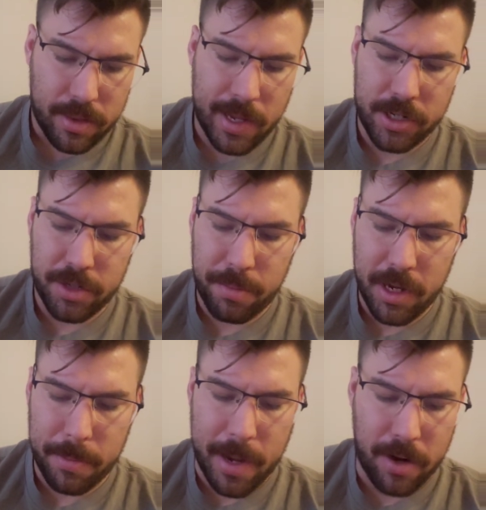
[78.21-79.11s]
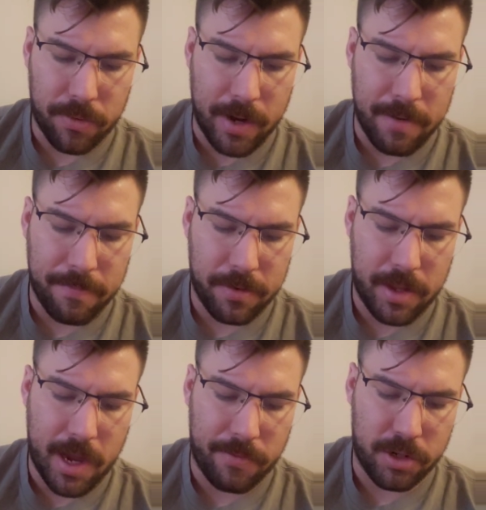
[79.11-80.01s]
That should be about right for
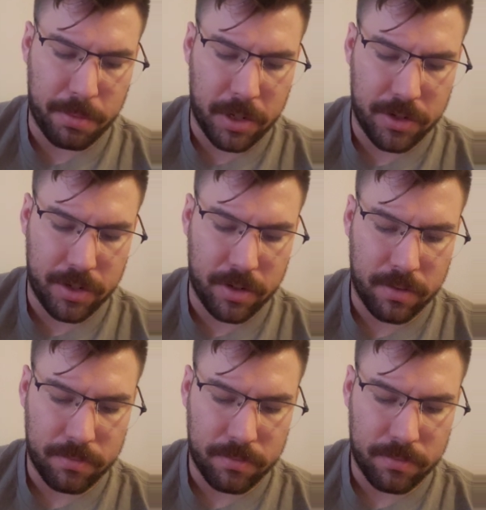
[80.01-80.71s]
the average person.